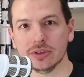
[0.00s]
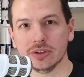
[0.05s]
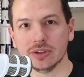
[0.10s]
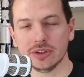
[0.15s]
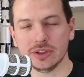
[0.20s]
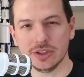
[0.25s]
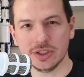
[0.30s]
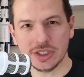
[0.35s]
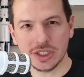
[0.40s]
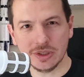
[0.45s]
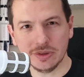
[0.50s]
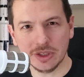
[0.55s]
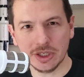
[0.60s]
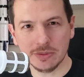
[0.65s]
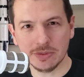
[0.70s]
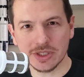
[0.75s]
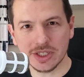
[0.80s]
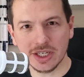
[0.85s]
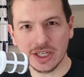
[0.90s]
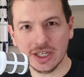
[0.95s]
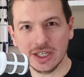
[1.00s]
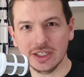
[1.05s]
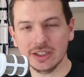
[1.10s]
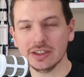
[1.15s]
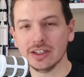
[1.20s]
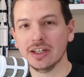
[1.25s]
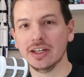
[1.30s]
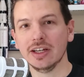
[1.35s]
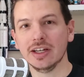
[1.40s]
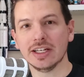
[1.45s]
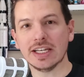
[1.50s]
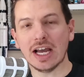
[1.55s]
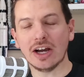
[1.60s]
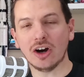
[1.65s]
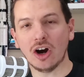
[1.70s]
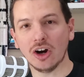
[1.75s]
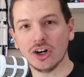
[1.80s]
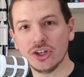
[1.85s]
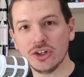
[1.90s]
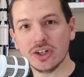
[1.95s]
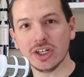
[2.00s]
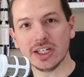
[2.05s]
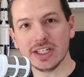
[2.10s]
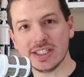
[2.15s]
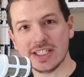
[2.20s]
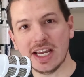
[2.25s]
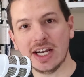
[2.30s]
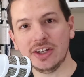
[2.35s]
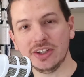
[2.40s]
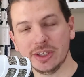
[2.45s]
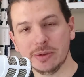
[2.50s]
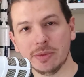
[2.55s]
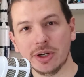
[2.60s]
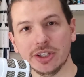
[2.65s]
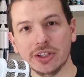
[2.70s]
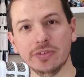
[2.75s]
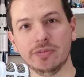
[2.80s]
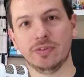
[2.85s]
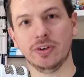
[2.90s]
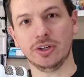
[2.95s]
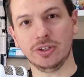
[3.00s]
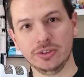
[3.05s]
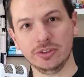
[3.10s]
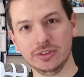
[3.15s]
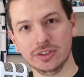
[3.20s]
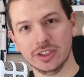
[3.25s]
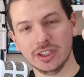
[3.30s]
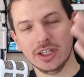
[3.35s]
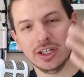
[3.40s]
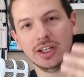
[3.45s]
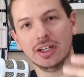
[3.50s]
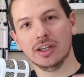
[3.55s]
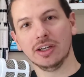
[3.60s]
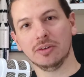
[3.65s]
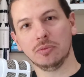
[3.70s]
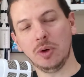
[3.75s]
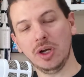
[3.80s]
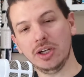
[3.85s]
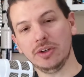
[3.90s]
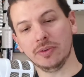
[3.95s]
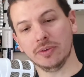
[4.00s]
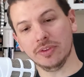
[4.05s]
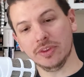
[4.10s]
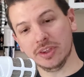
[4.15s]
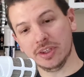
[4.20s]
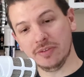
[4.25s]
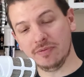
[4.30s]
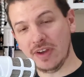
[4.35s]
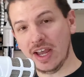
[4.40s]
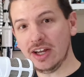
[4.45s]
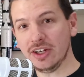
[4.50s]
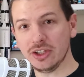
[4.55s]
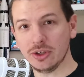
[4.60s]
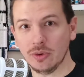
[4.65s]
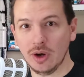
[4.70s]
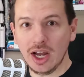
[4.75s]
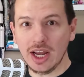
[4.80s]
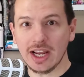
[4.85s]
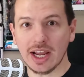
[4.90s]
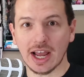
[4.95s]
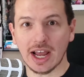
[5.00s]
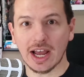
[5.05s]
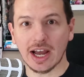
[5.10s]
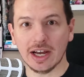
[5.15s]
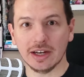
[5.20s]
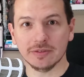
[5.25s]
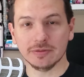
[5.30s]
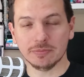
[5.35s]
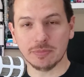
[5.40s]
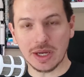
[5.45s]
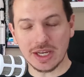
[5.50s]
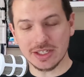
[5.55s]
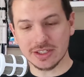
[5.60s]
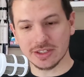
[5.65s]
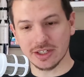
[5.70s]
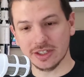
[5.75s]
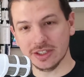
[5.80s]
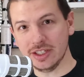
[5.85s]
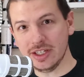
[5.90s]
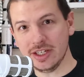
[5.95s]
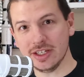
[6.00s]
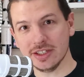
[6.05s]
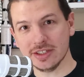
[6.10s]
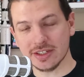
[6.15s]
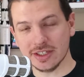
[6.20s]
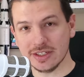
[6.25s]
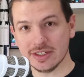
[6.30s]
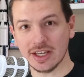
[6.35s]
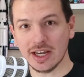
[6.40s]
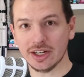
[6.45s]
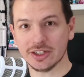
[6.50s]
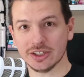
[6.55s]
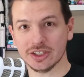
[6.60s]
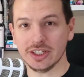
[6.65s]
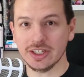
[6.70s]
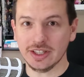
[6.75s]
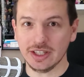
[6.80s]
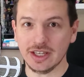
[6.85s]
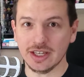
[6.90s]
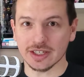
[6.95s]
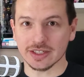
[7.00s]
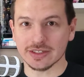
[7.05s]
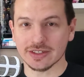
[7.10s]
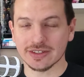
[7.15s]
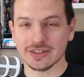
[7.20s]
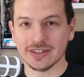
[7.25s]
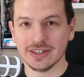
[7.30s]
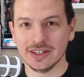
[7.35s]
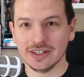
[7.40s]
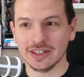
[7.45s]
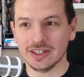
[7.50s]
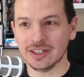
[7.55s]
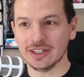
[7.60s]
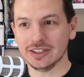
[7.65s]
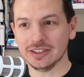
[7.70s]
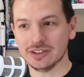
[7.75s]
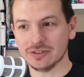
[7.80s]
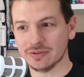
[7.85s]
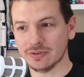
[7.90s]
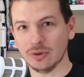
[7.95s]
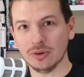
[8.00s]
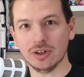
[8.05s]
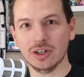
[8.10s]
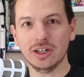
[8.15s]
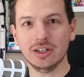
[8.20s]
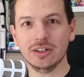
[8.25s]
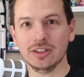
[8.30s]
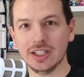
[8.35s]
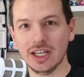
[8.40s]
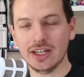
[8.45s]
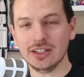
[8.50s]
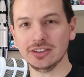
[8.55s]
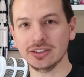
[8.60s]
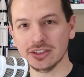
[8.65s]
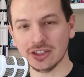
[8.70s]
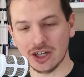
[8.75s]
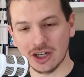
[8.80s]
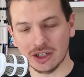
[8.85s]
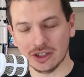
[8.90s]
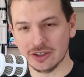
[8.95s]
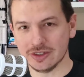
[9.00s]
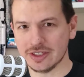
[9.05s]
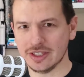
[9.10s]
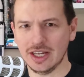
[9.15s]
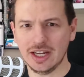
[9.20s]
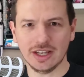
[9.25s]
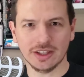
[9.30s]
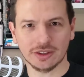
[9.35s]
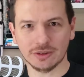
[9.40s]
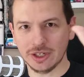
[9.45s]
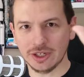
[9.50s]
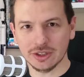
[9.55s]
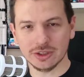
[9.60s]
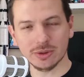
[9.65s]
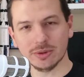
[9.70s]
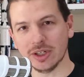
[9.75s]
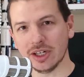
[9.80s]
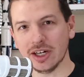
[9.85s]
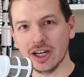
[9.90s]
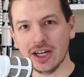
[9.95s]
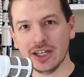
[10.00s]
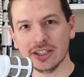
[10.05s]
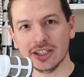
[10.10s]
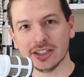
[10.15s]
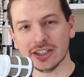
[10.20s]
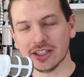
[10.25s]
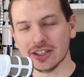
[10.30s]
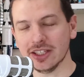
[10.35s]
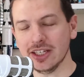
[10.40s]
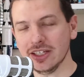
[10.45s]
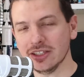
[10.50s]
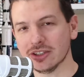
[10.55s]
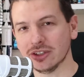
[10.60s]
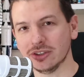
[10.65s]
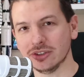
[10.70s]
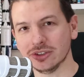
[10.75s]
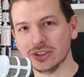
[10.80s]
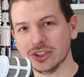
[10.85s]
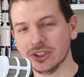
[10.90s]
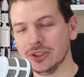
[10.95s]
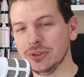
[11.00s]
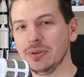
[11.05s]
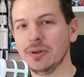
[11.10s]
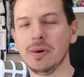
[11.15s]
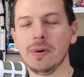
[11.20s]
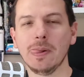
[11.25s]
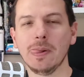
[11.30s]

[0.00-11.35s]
You see what I'm saying? Now, are you going to tell them on the phone? Well, the value I have based on this is actually this. It's $400,000, not $329 like the thing told you.